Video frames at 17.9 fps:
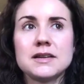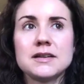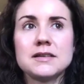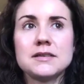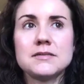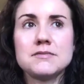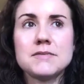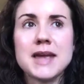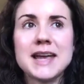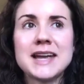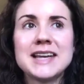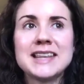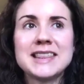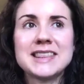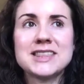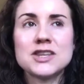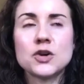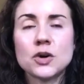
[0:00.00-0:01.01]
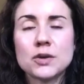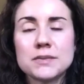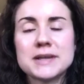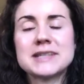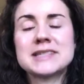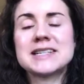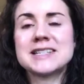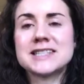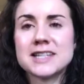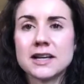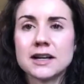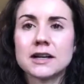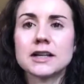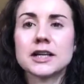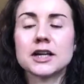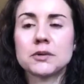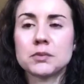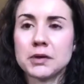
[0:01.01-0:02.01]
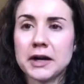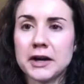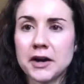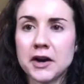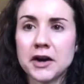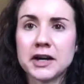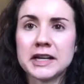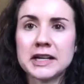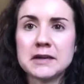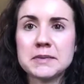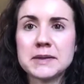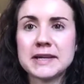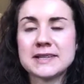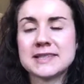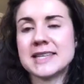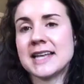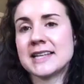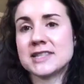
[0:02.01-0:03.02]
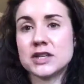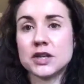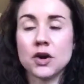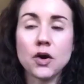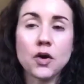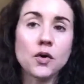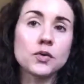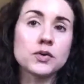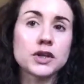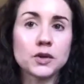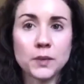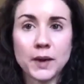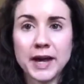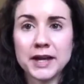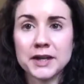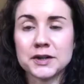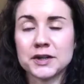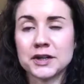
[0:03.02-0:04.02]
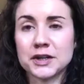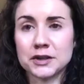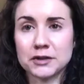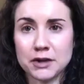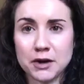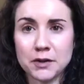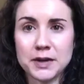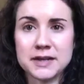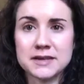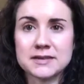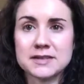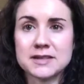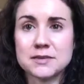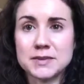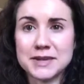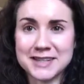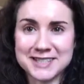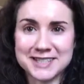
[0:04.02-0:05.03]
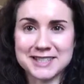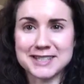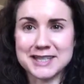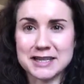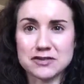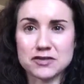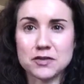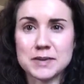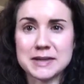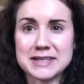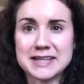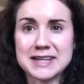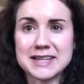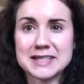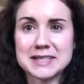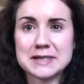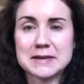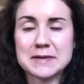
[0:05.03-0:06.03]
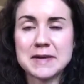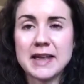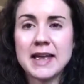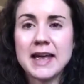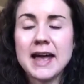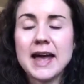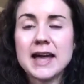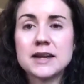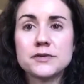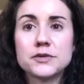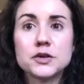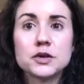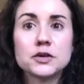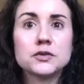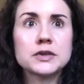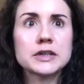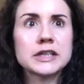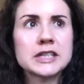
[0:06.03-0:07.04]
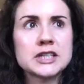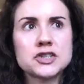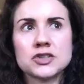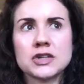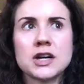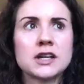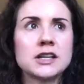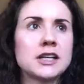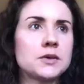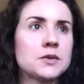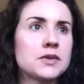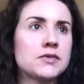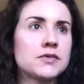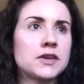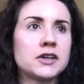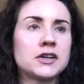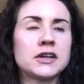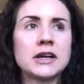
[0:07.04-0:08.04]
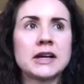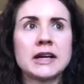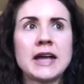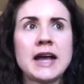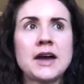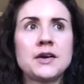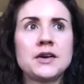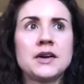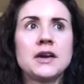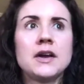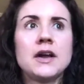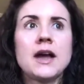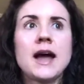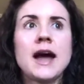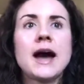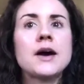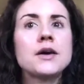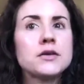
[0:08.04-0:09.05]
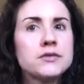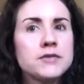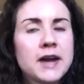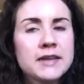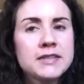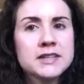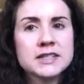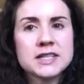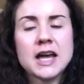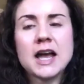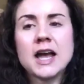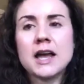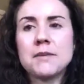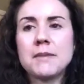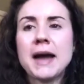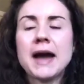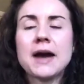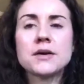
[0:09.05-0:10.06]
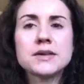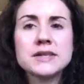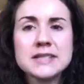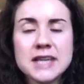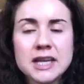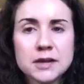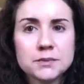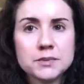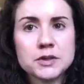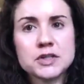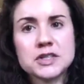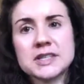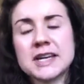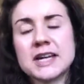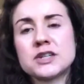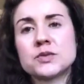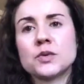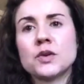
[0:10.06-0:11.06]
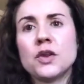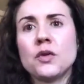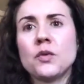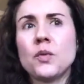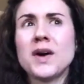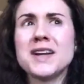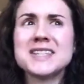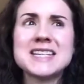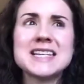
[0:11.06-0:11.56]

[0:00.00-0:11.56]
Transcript: make your business a clear priority, because that's the only way you're going to grow it to be a successful business. And if you're really struggling with figuring out how to find the time, how to set up your schedule, what to